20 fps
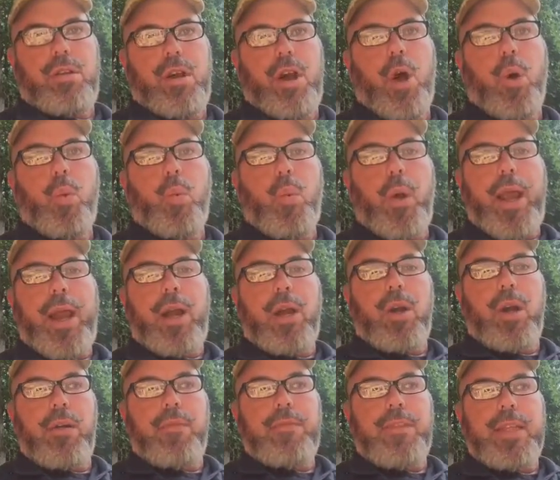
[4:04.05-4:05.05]

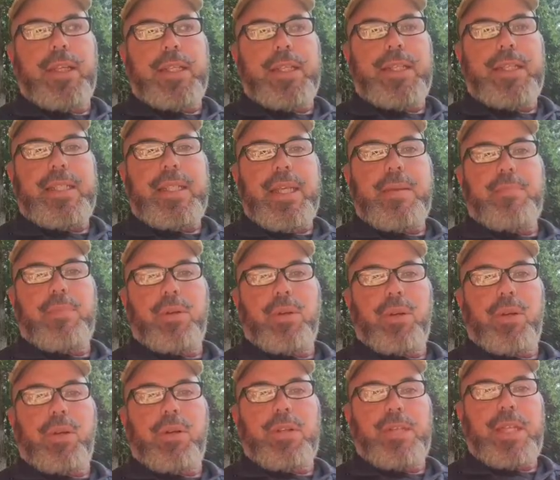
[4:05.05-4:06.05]
aware of the
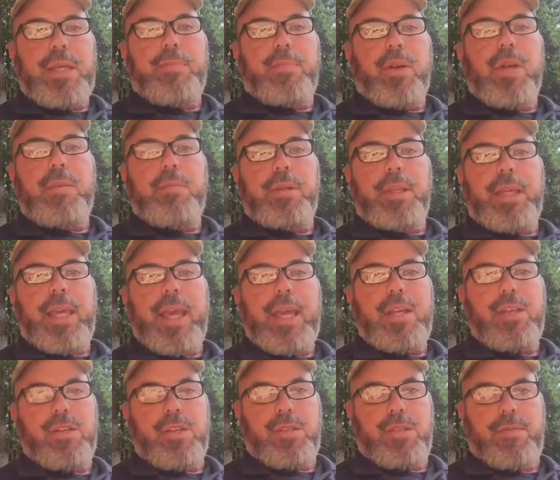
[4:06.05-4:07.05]
deeper
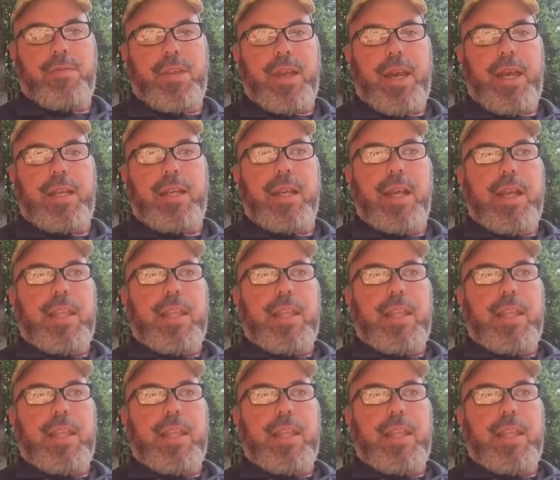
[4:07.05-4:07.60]
implications of that,